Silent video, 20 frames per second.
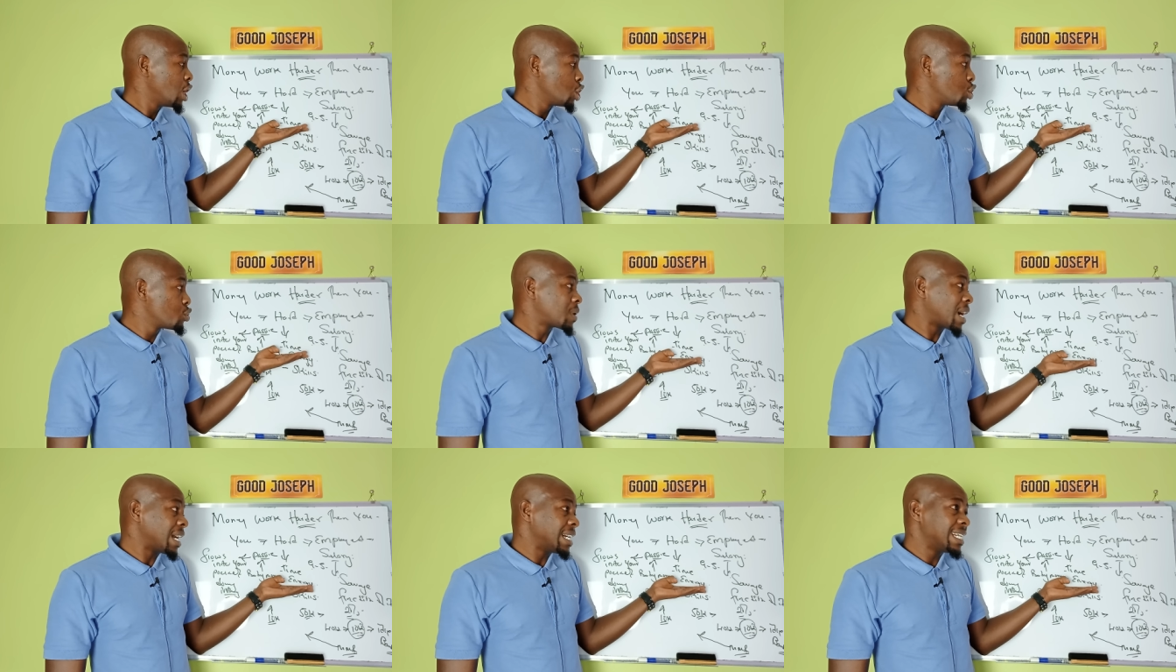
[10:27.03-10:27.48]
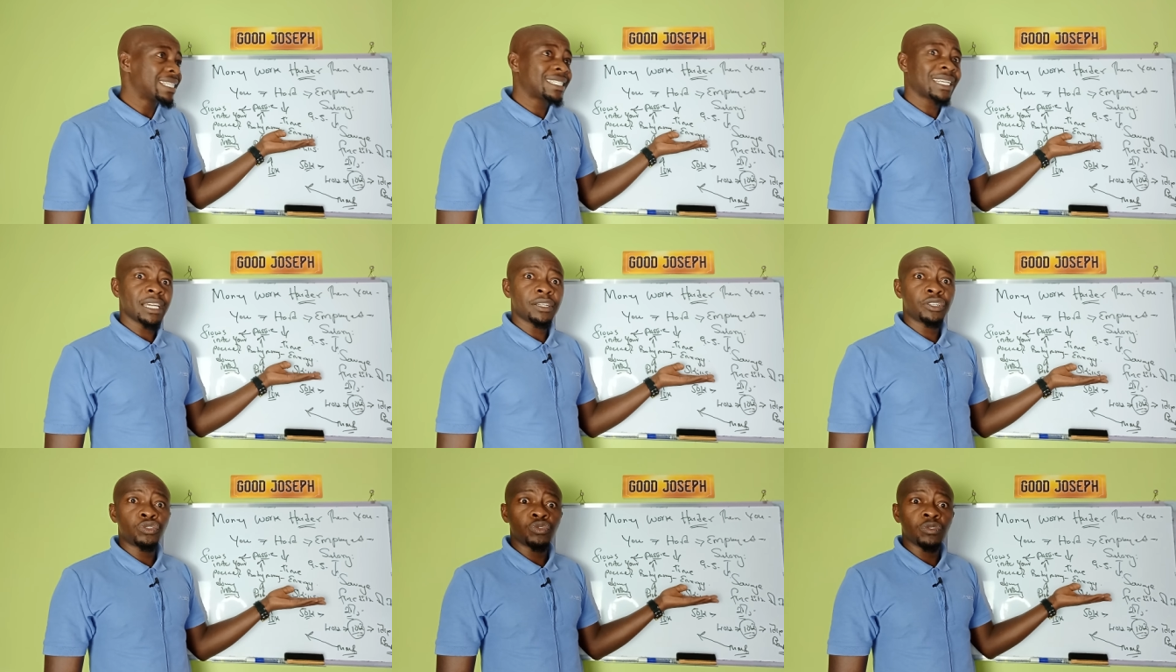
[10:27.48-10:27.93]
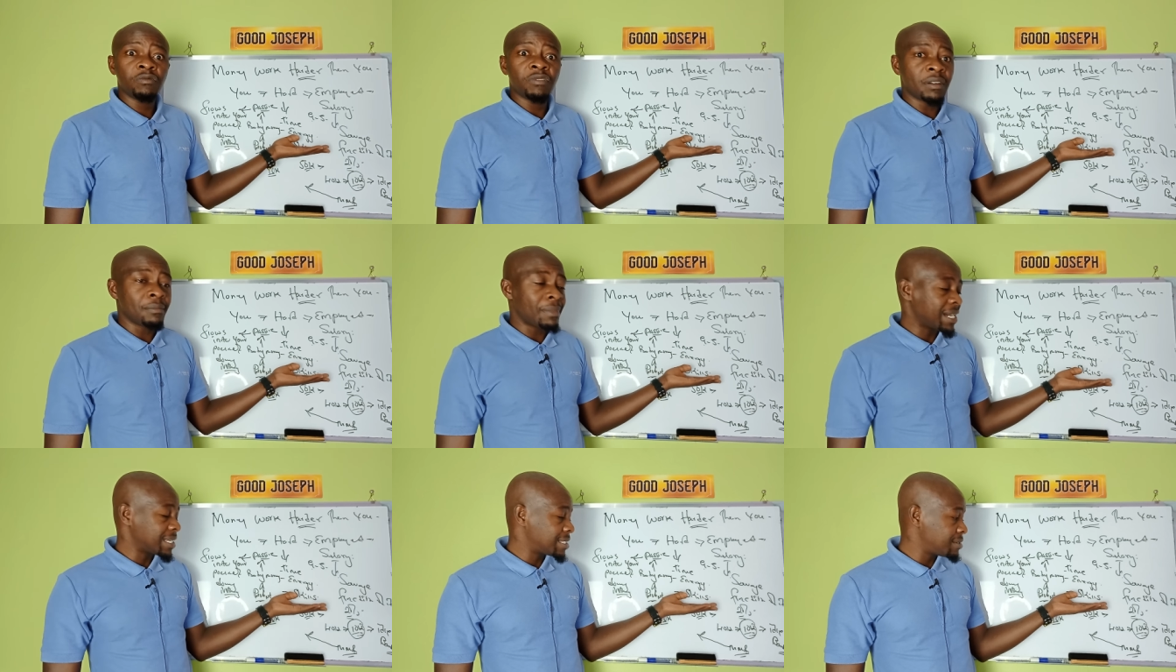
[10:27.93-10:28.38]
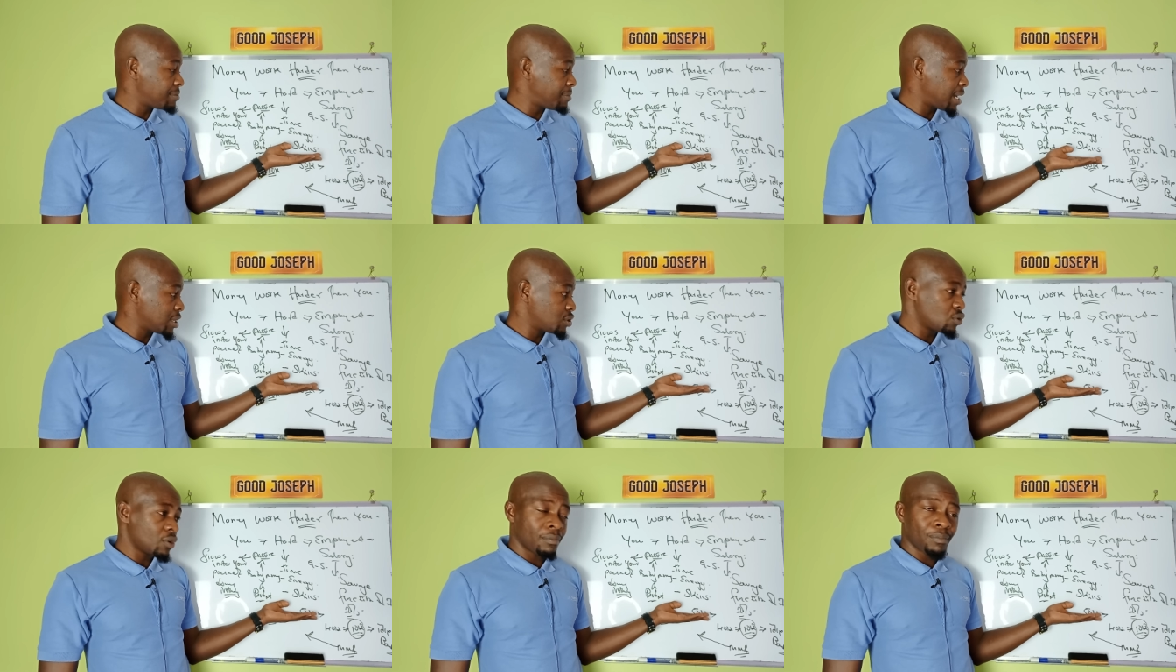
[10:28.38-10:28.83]
You can decide to even
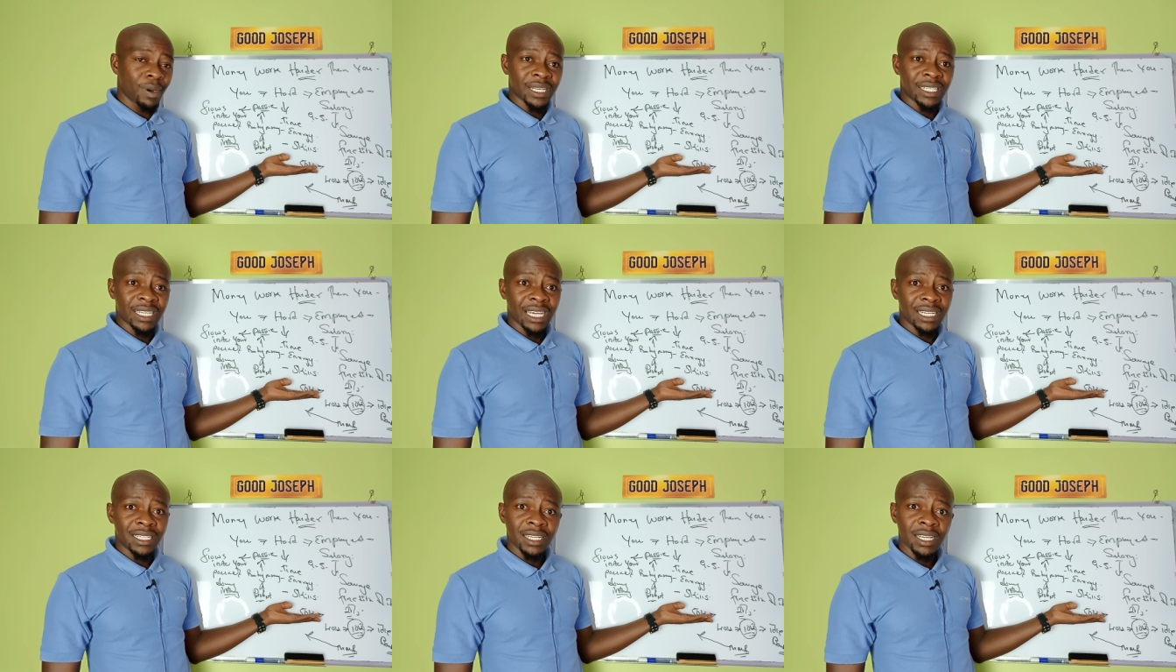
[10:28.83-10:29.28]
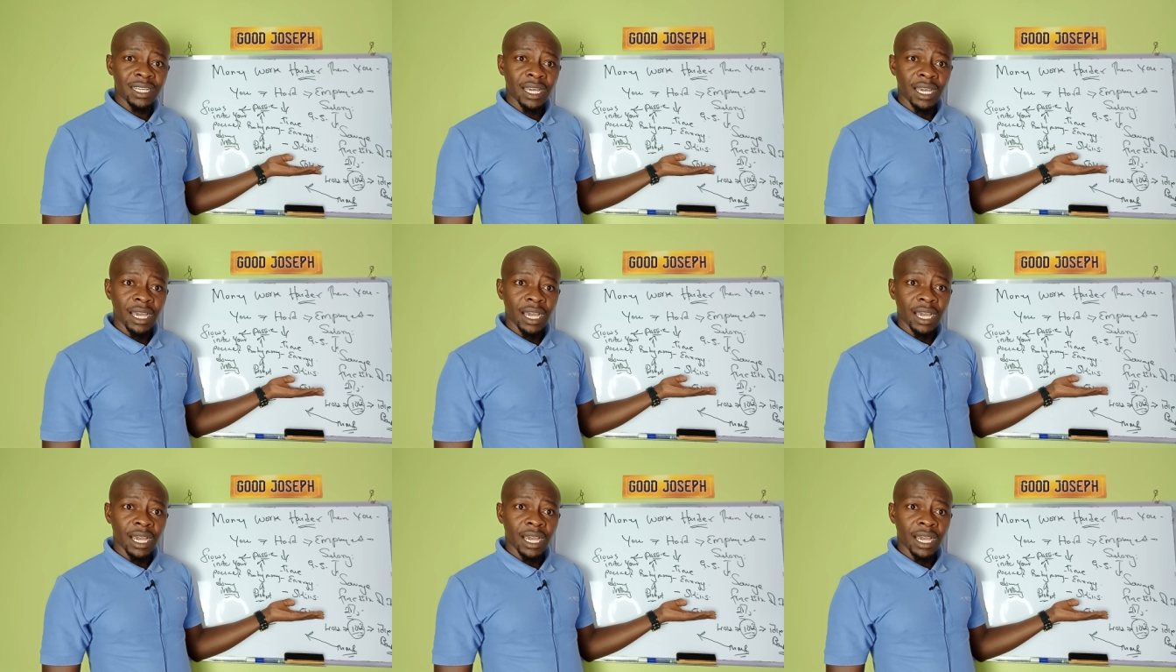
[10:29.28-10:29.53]
maximize your basket.